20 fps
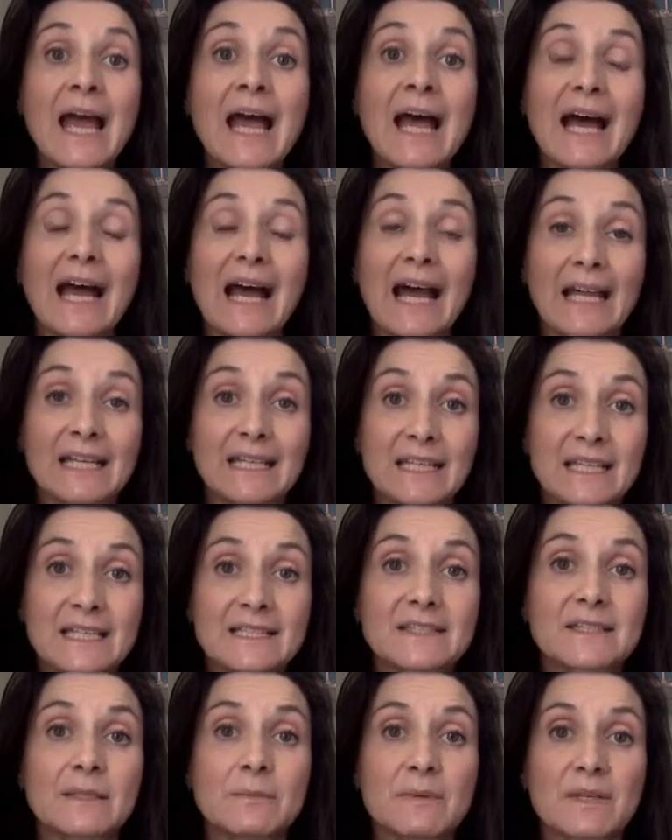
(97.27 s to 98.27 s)
and
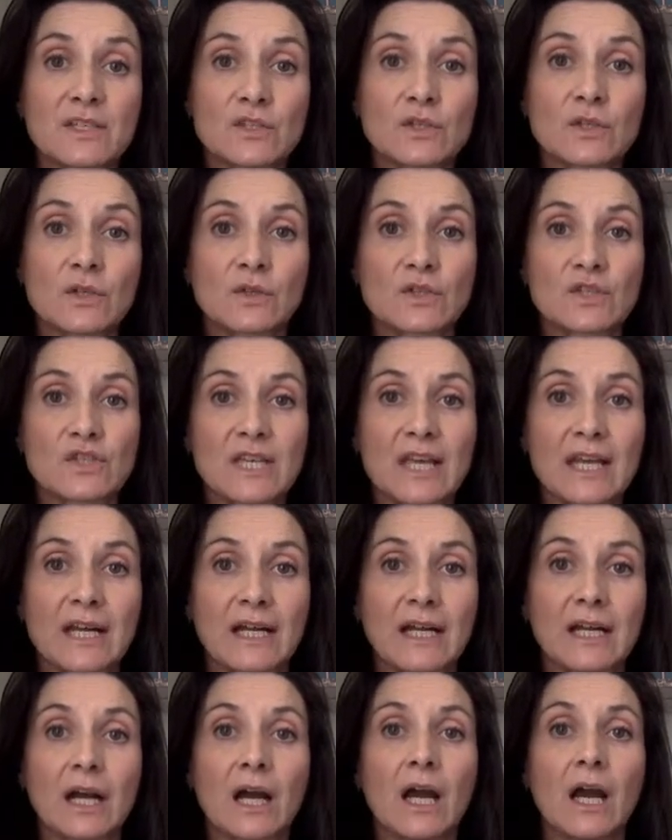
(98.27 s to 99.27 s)
is division
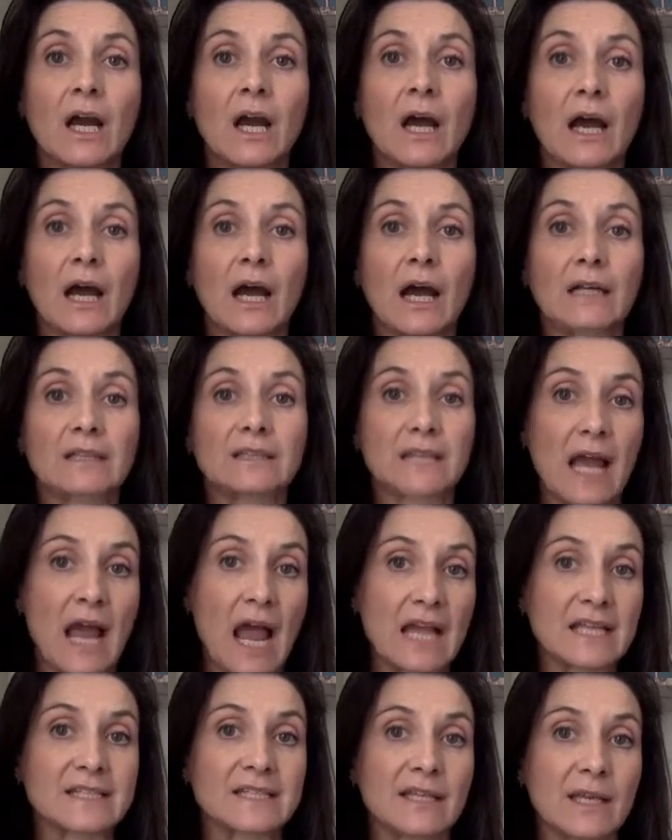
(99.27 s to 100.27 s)
chair at
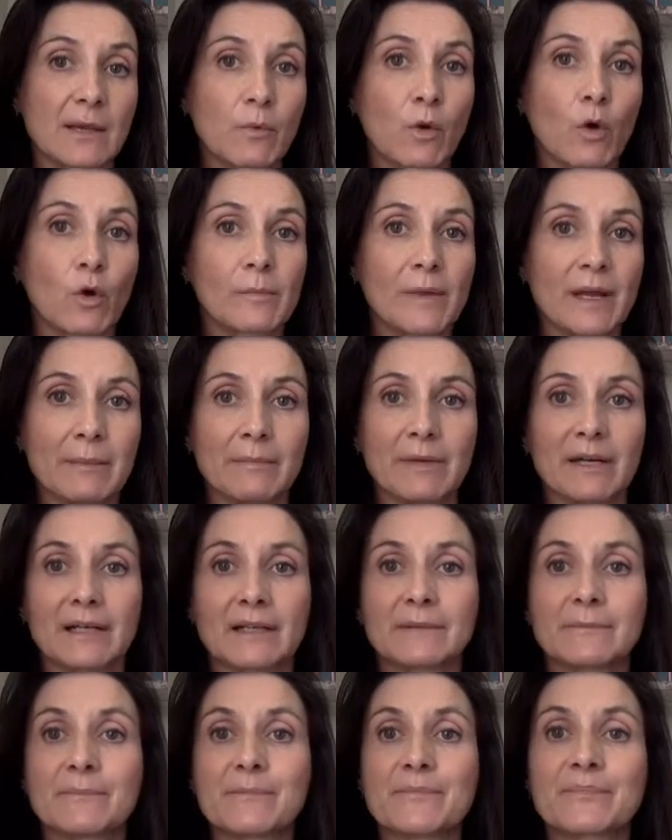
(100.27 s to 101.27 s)
ICA board member.
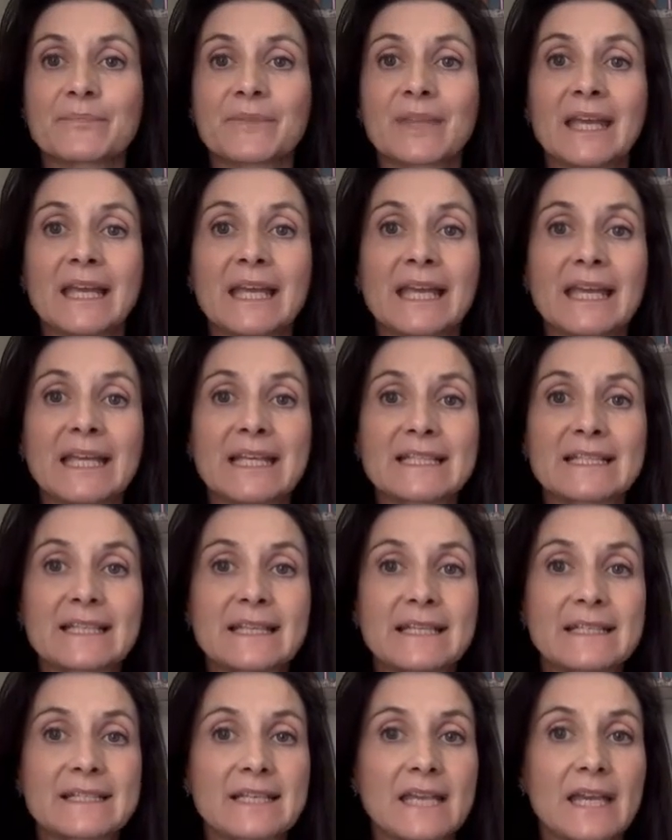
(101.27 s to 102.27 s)

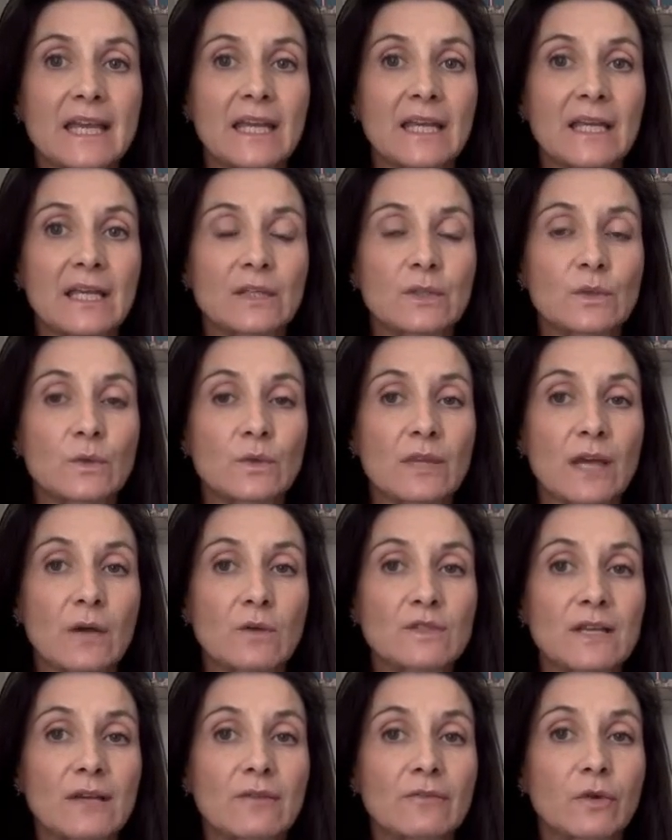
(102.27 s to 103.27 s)
Since
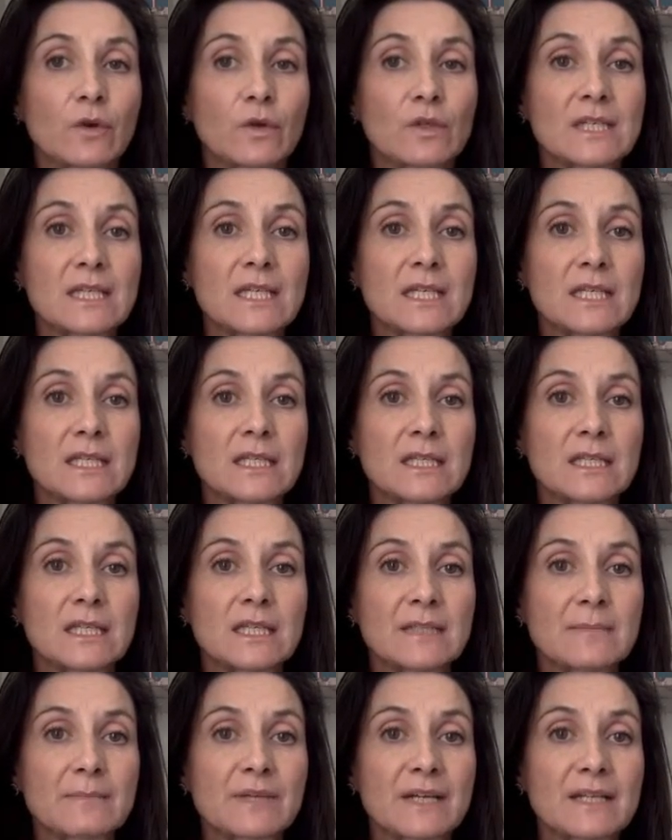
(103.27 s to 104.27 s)
2014, she
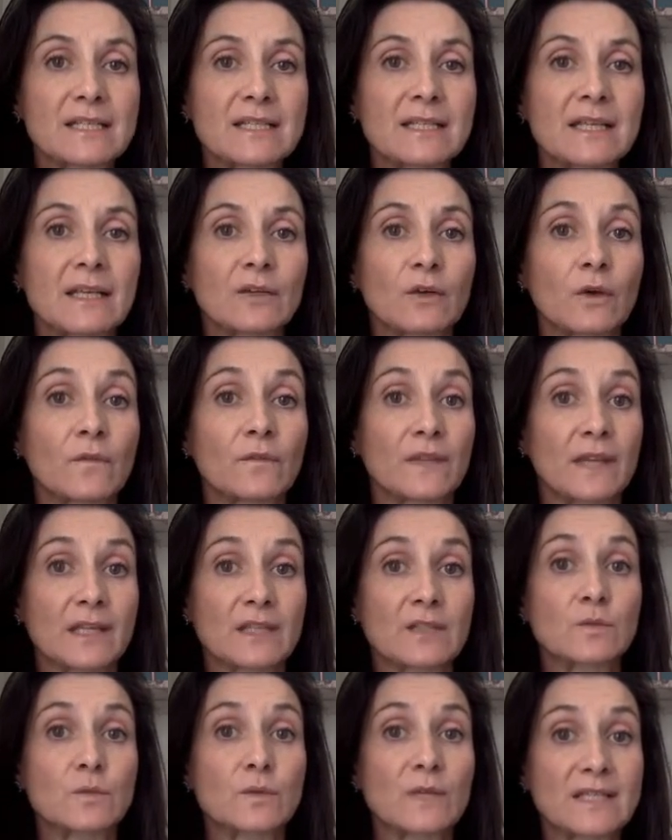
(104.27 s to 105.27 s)
is president of the
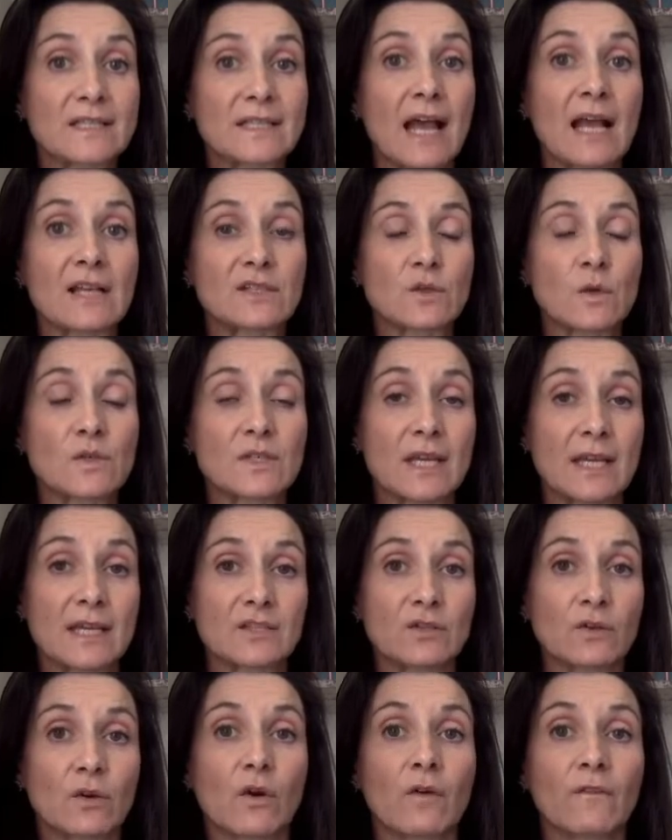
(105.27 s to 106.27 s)
Swiss
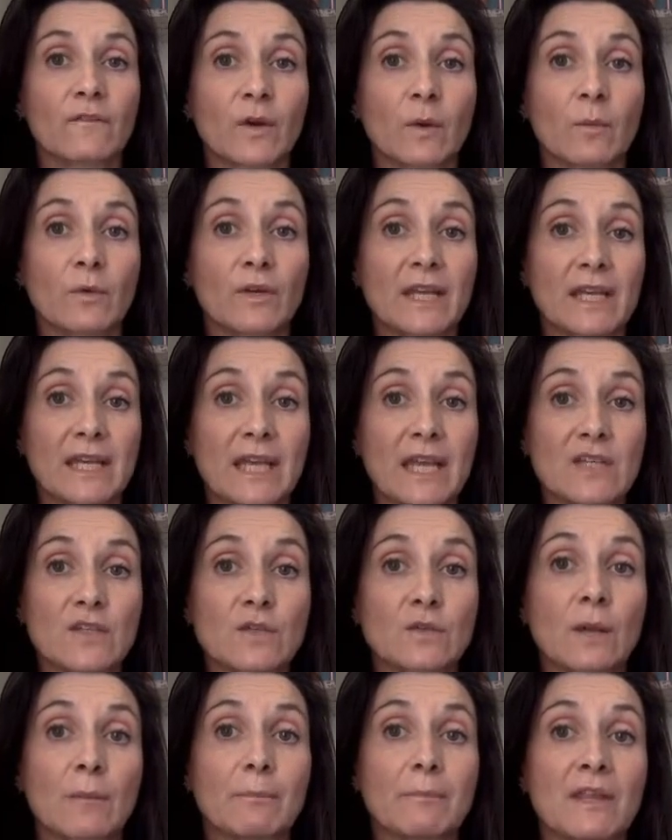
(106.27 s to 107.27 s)
Association of
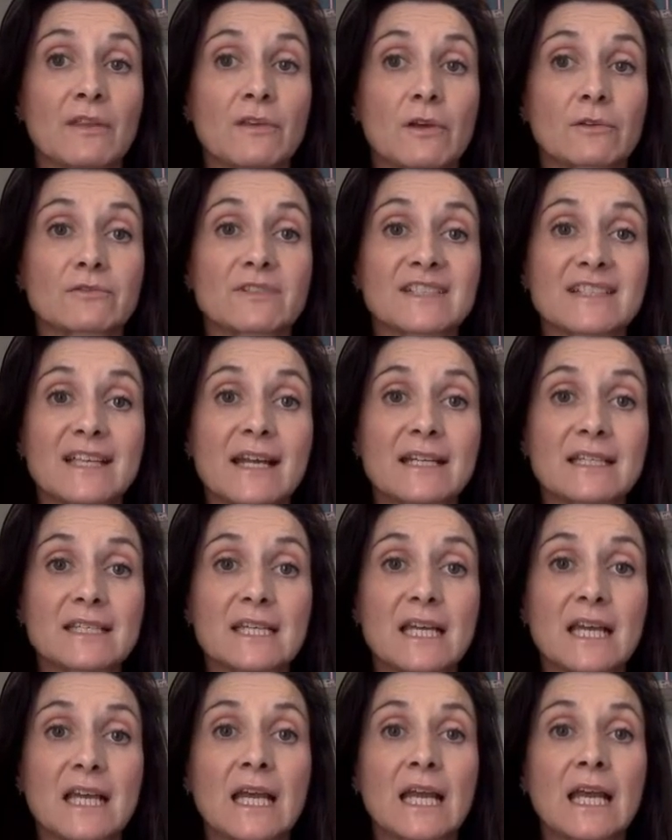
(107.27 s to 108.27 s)
Communication and Media
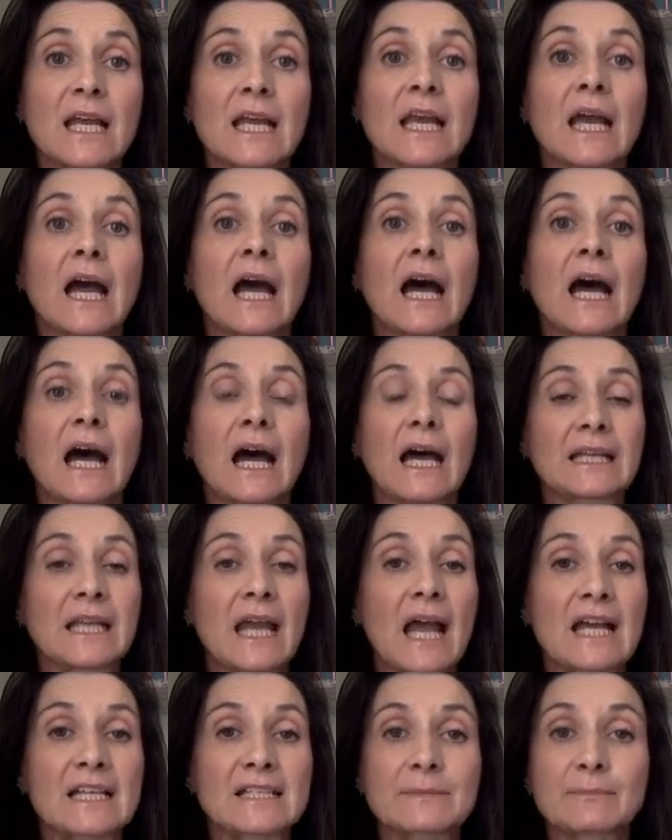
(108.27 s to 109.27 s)
Research and
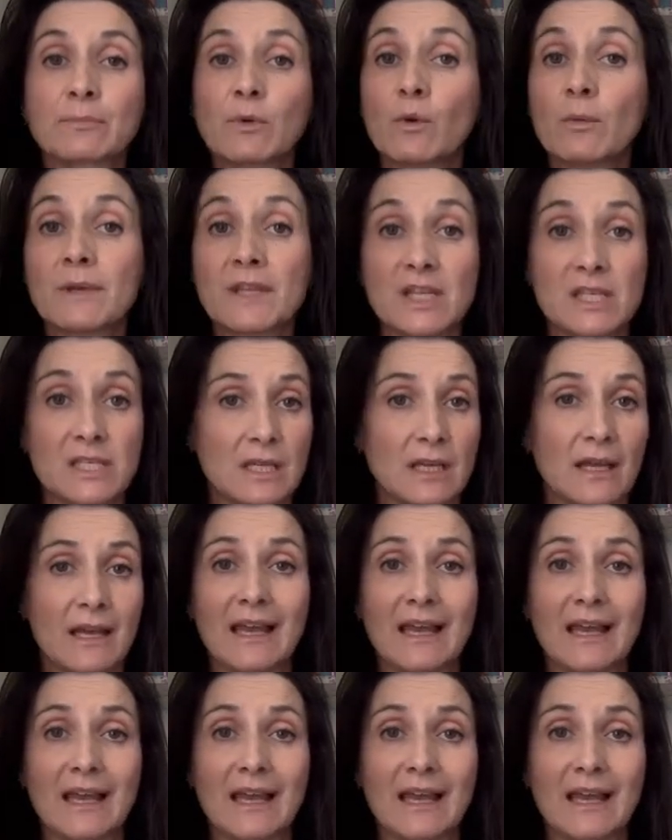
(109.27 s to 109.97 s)
has published